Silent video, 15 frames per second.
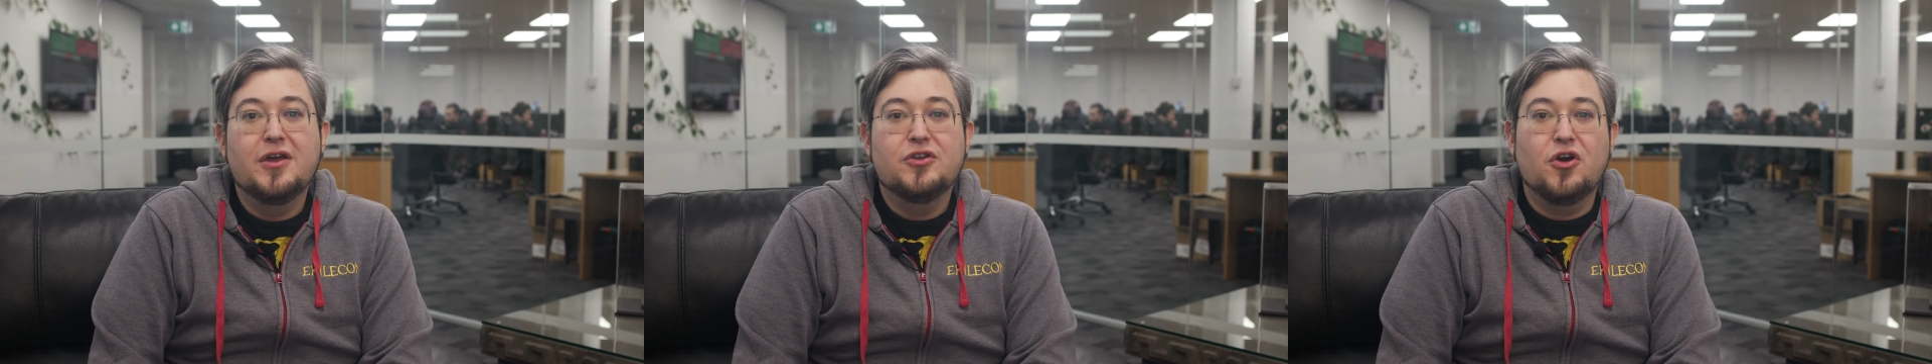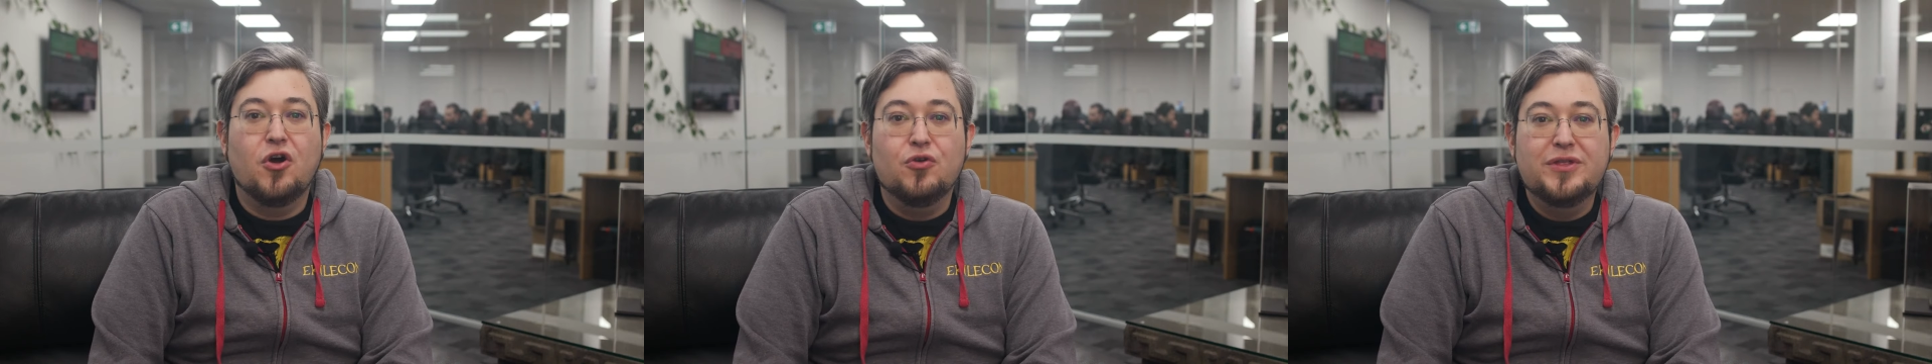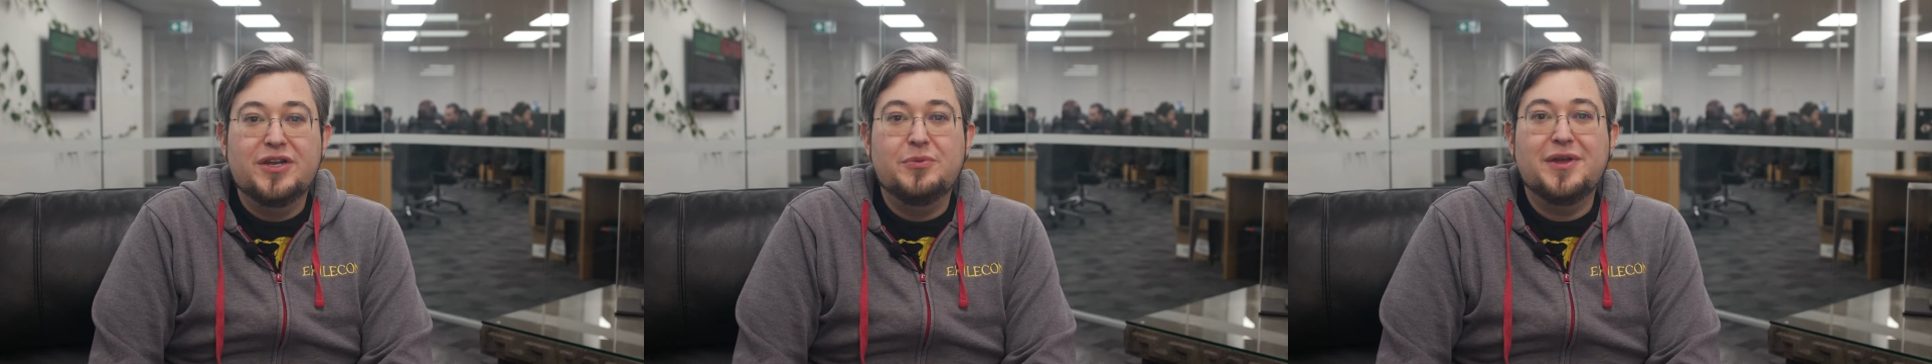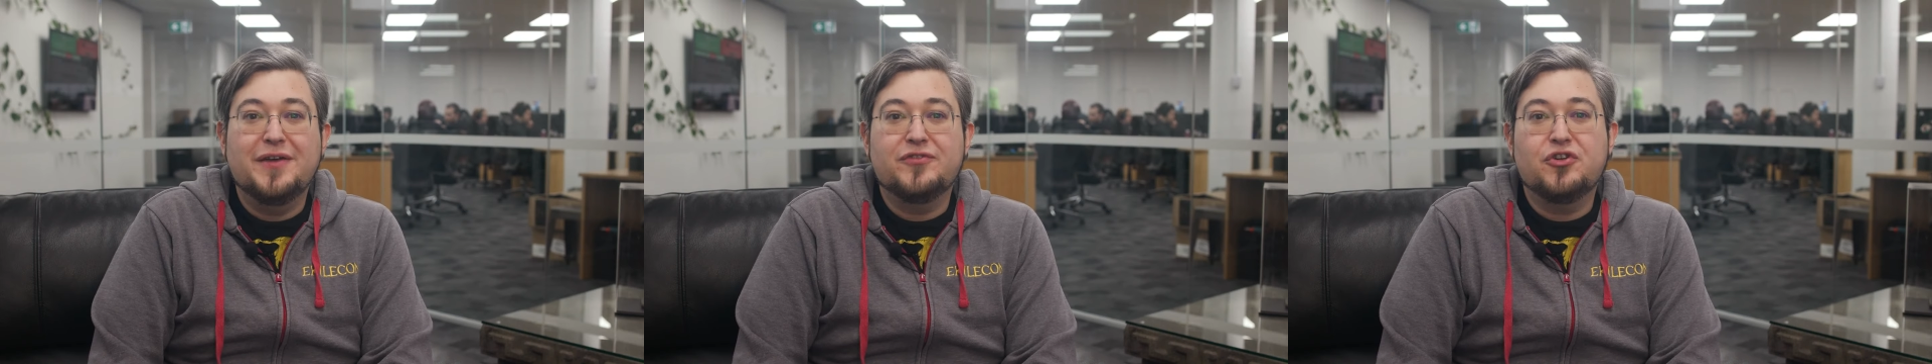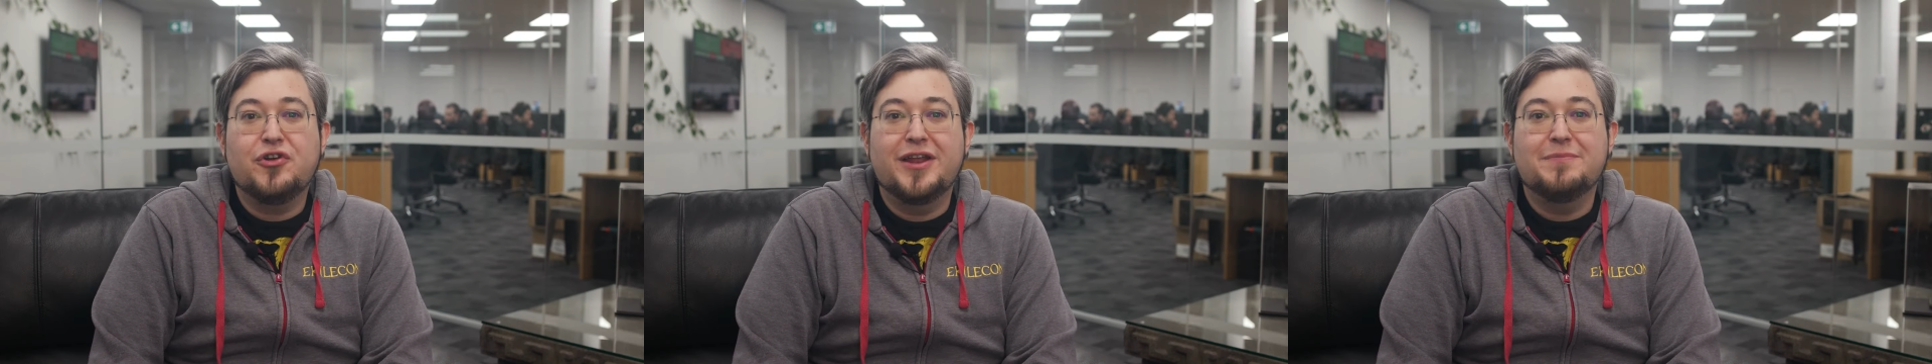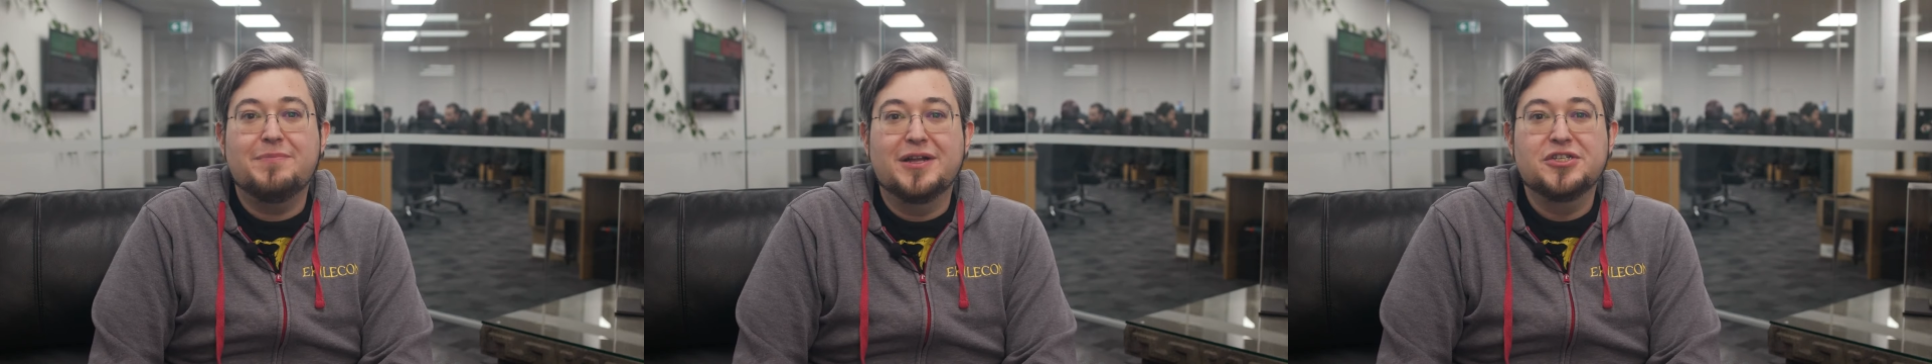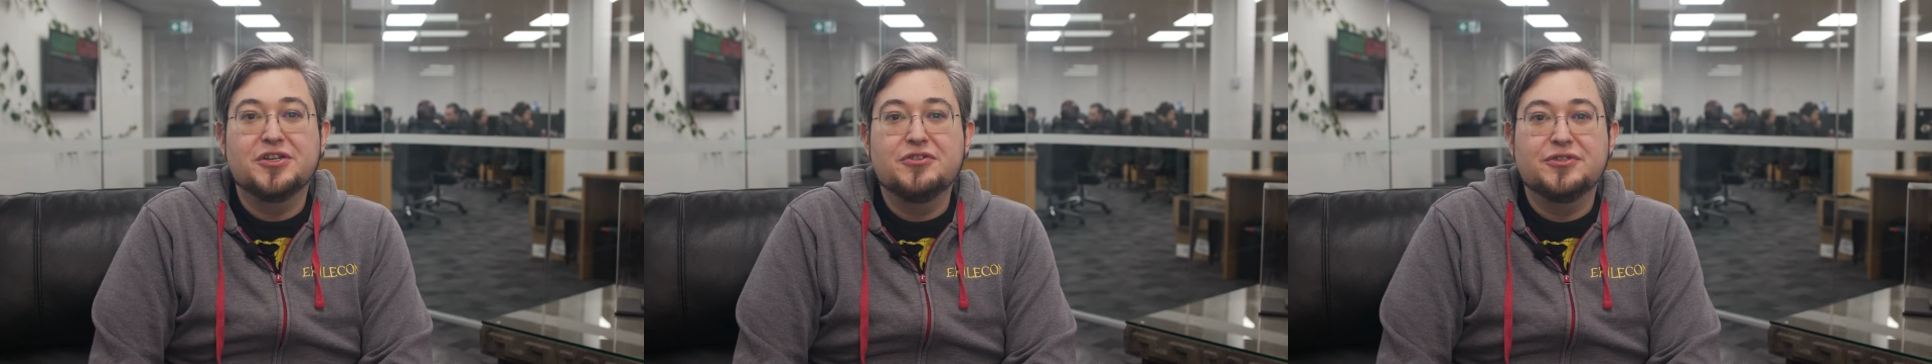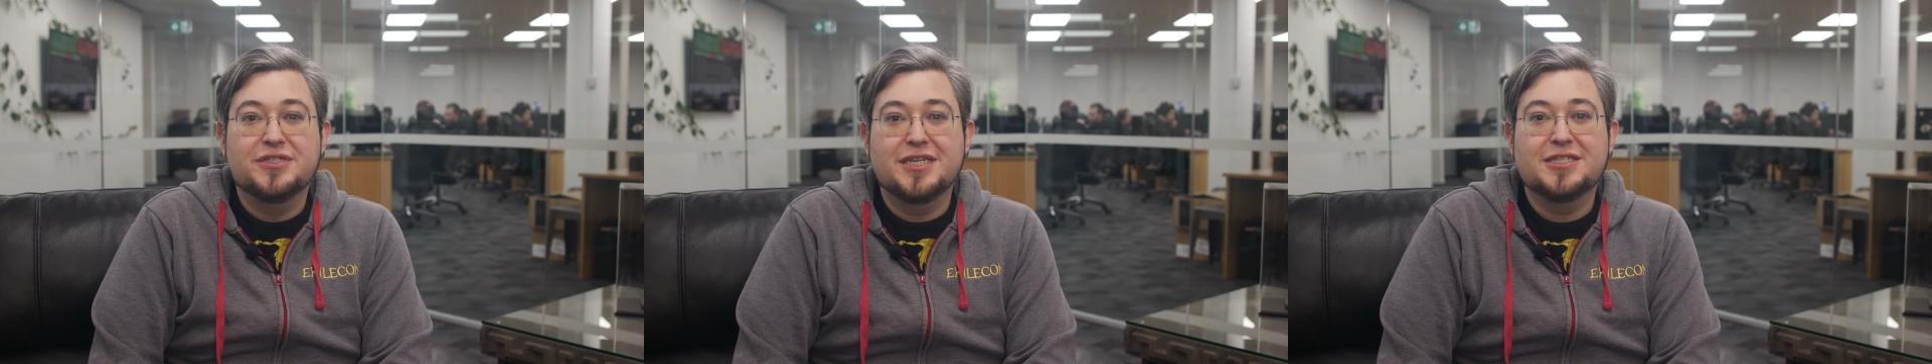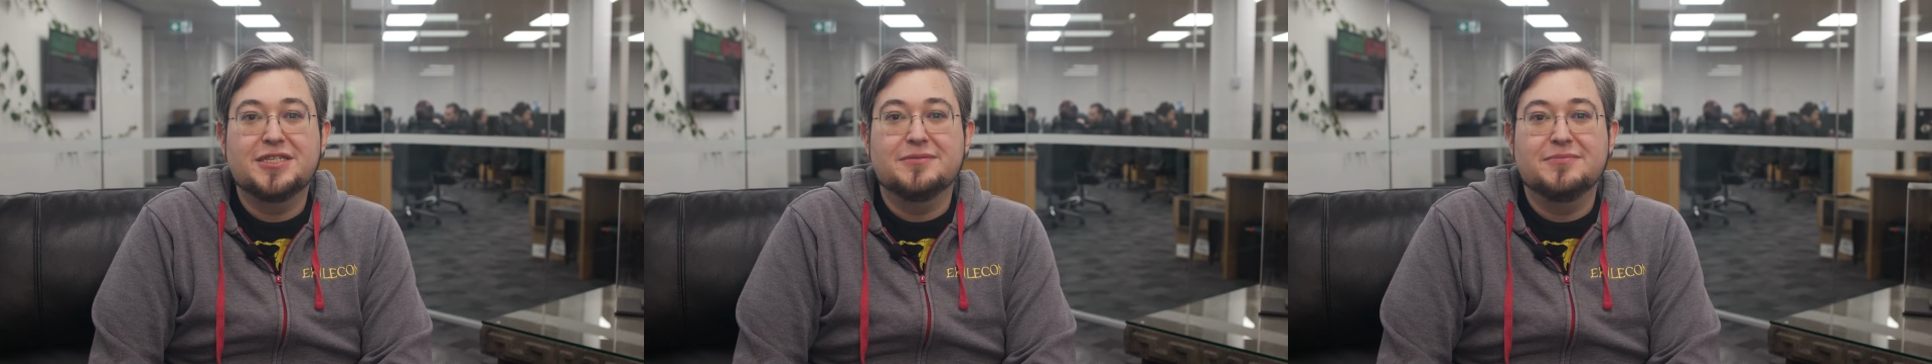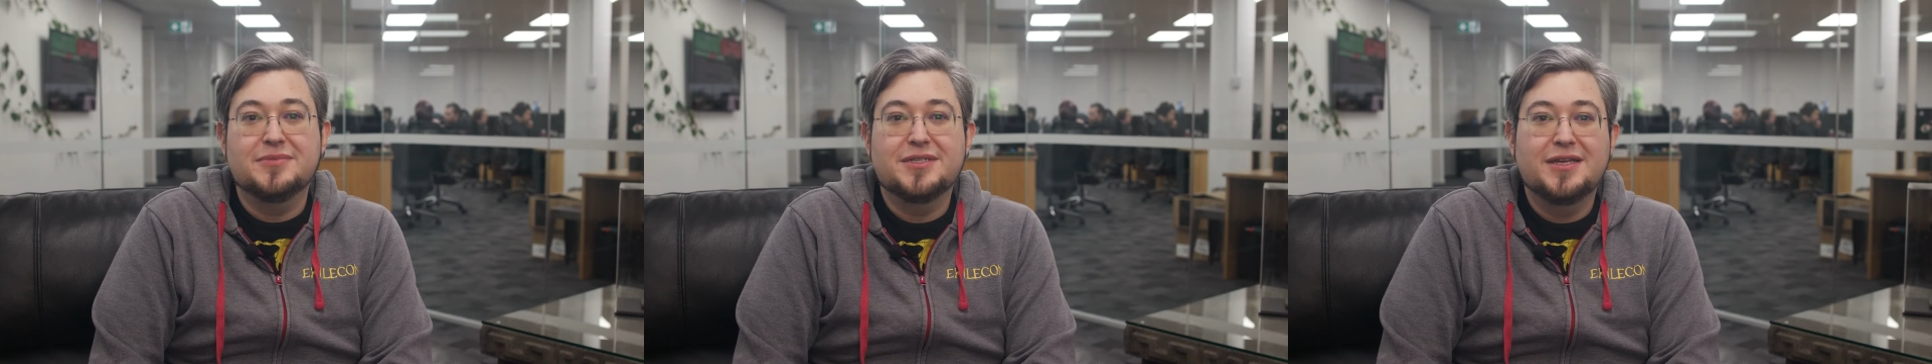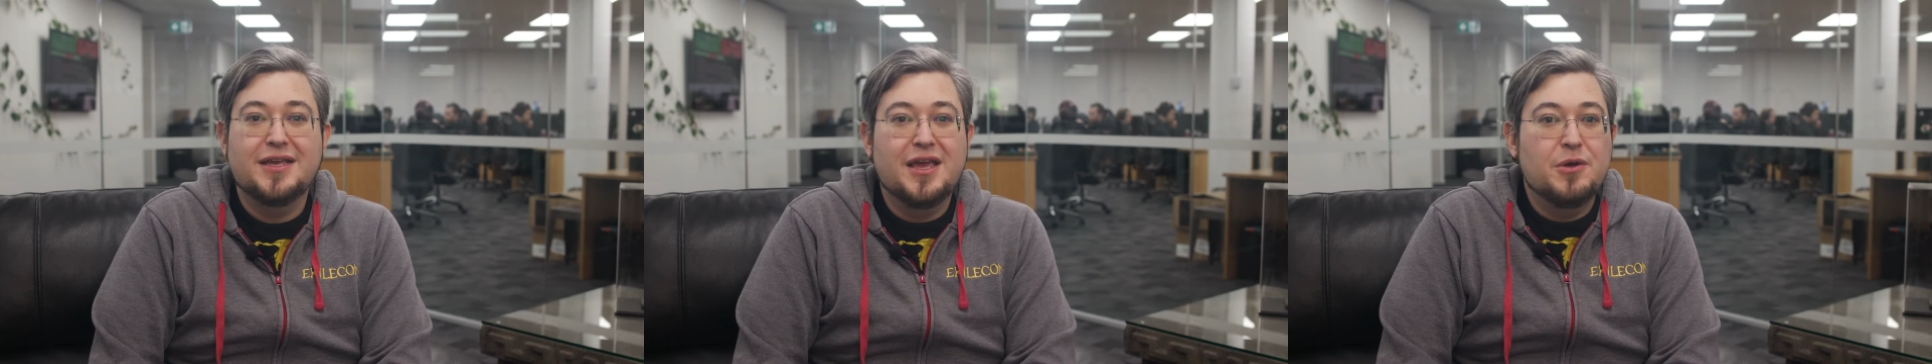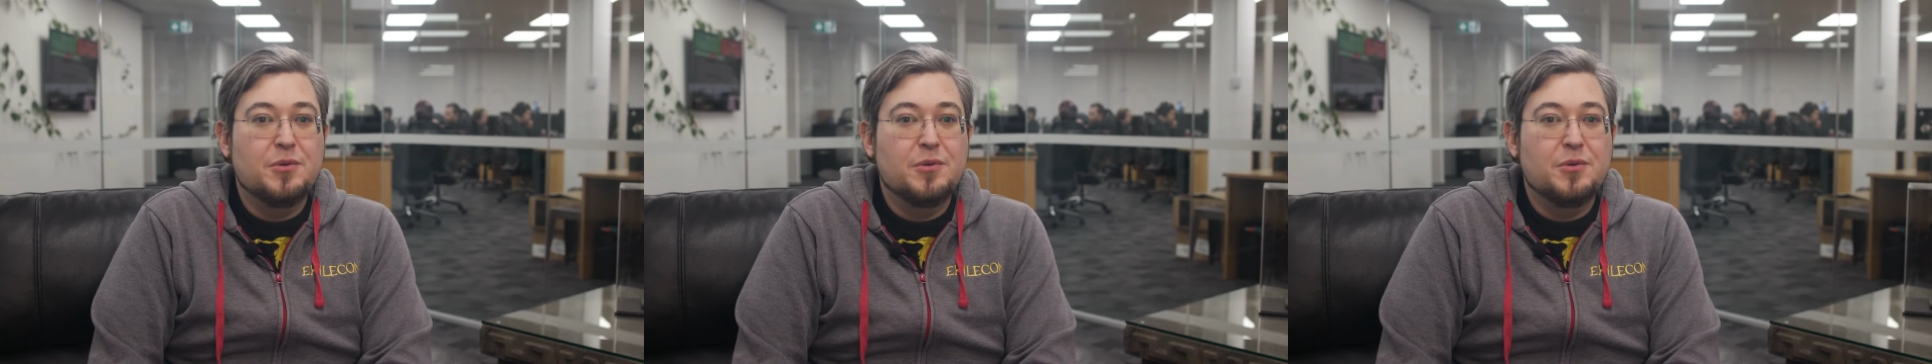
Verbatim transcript: Not only do we have to create a bunch of new systems,